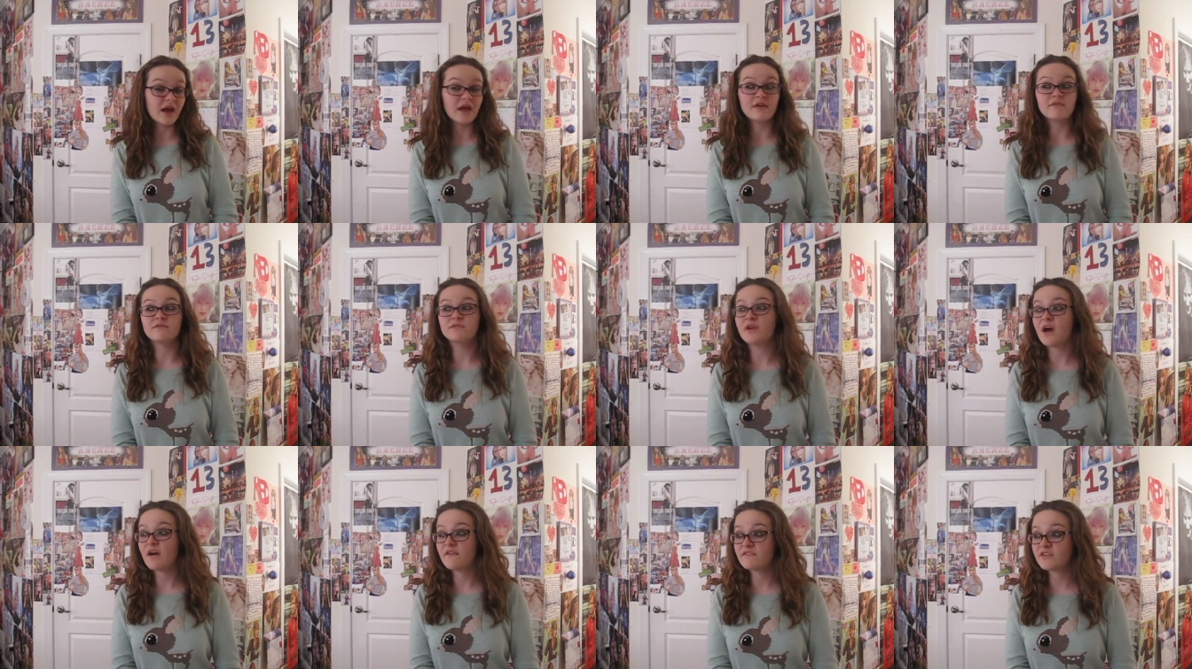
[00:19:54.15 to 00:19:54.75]
I have
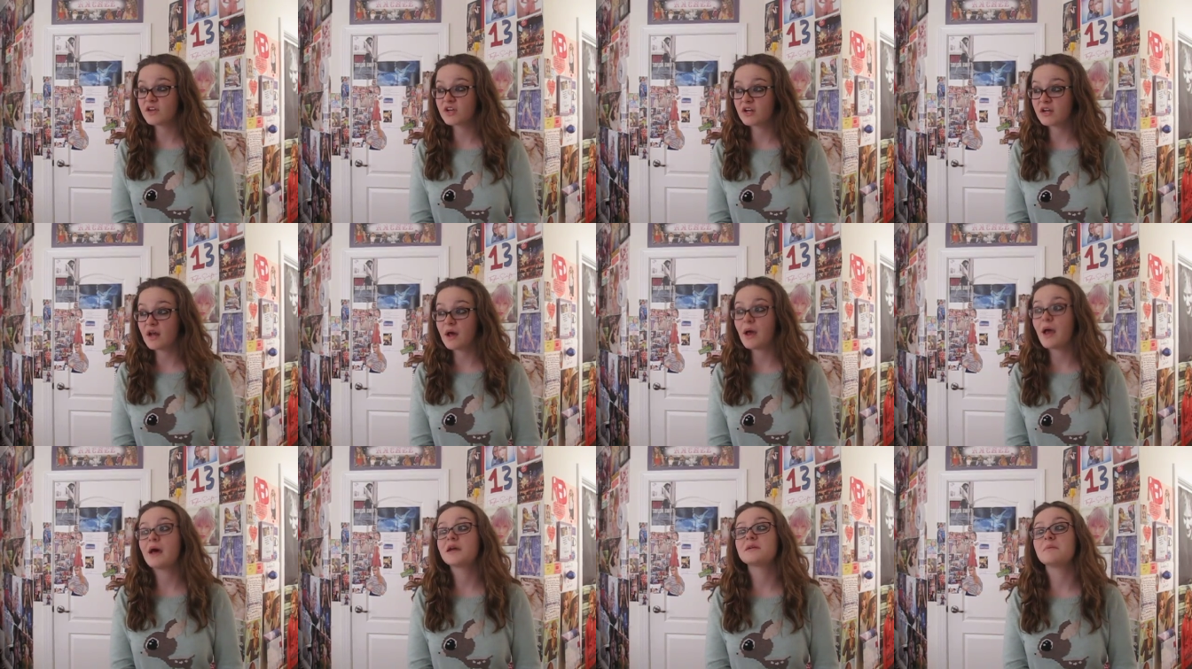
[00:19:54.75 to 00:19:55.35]
not figured
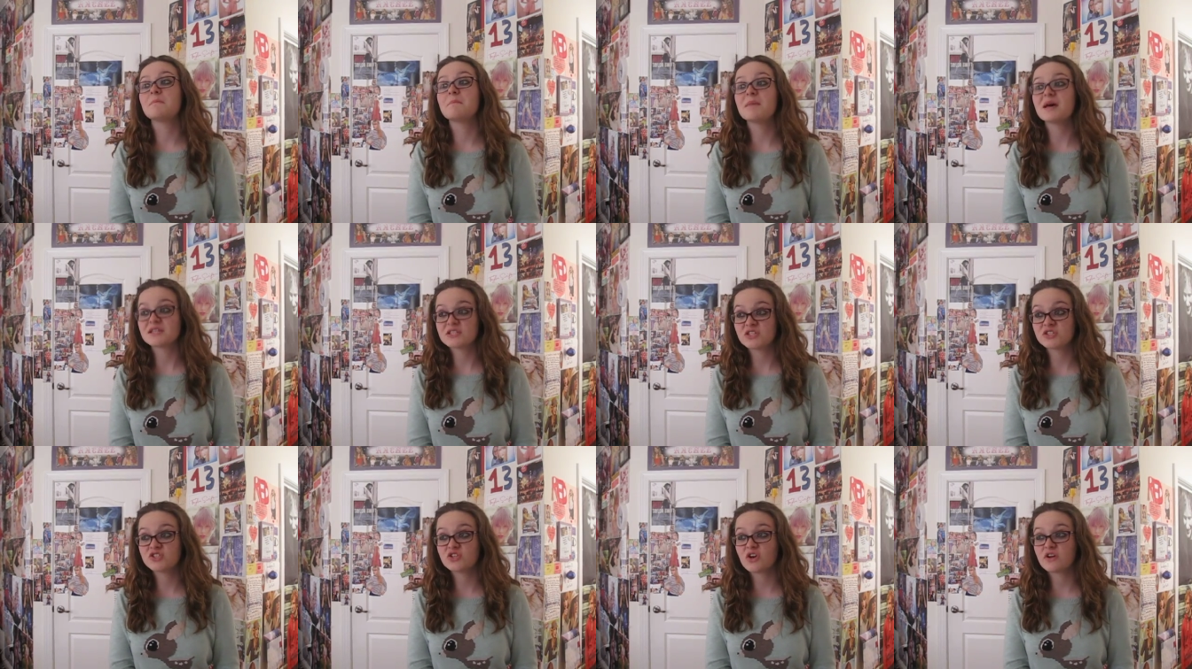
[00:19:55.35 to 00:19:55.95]
out how to
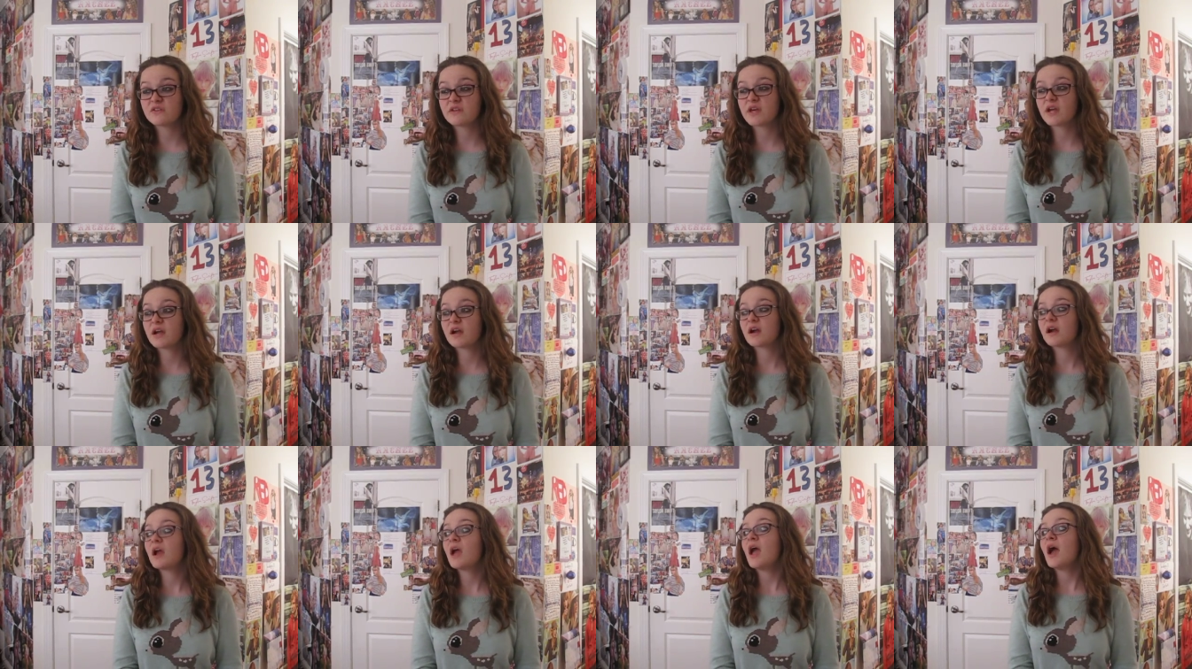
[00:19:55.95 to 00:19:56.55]
message on
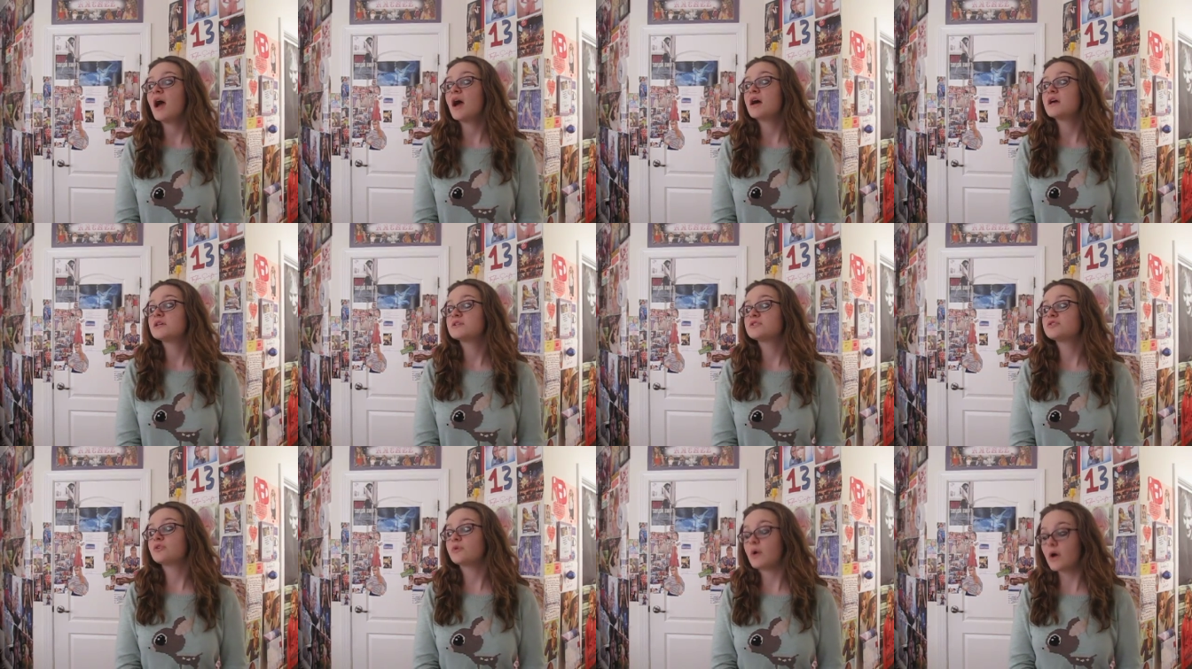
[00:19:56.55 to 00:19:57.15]
there,
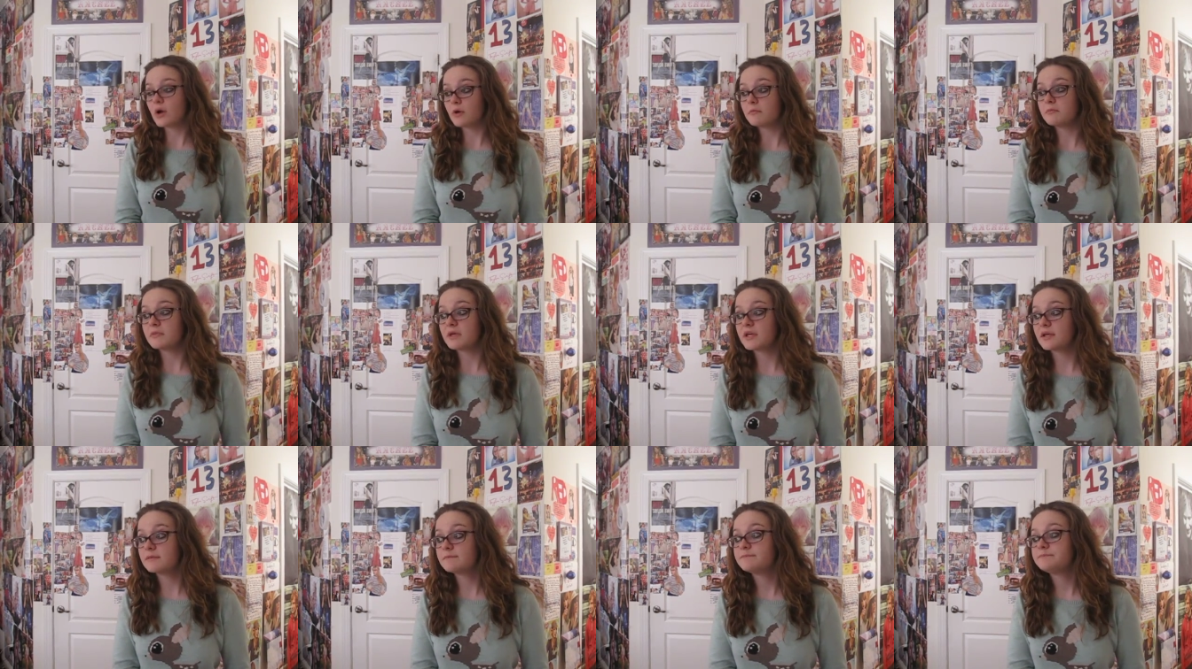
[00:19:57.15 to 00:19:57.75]
so help
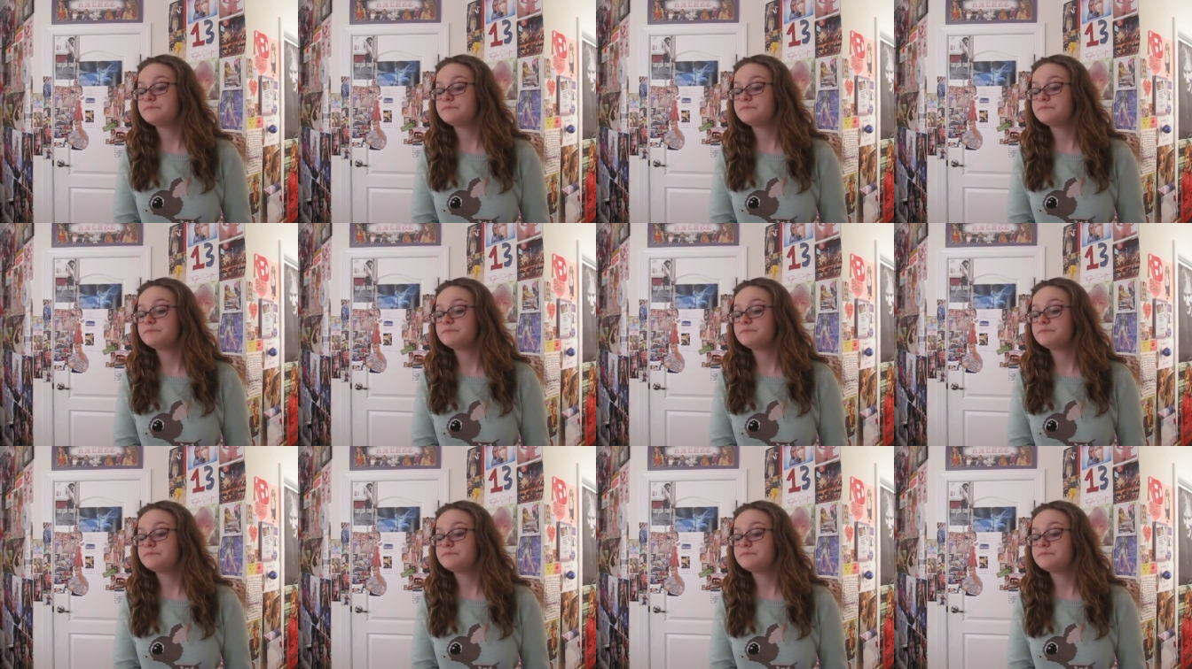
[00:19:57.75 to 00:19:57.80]
me.